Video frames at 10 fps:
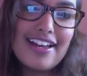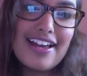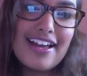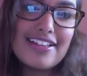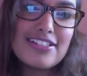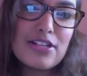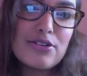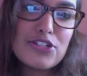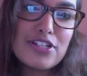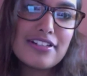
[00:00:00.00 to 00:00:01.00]
and
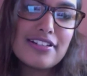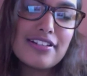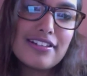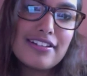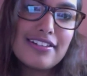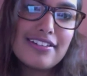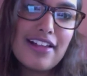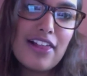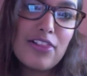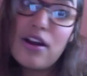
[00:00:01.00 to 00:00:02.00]
so should
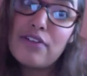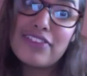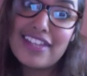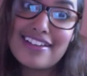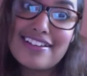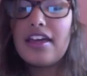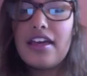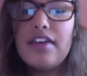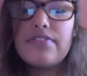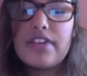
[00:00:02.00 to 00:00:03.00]
a lot of things.
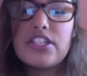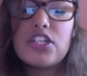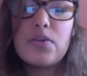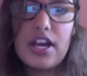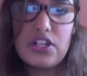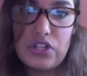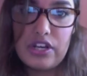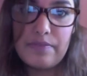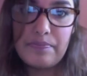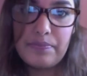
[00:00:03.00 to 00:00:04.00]
If
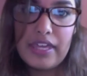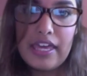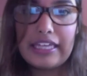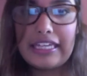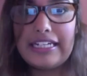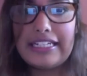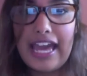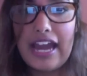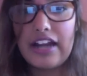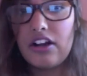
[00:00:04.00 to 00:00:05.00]
Inuyasha can
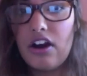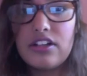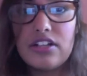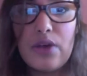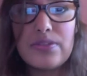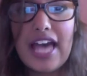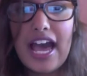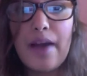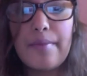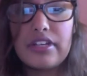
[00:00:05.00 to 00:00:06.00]
get God knows
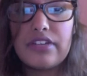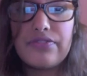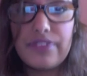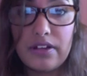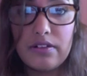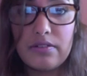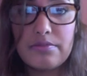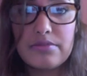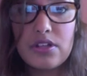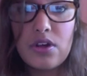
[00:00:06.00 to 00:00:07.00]
how many
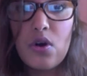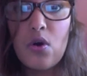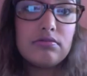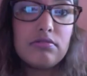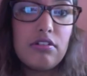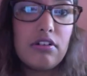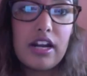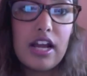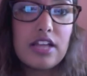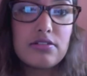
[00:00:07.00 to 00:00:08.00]
films,
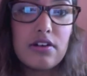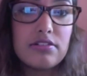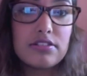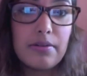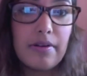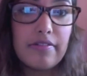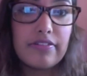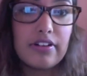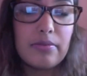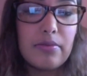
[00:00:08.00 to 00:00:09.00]
Ouran High School Host Club have a
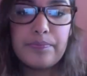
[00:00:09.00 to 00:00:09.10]
film,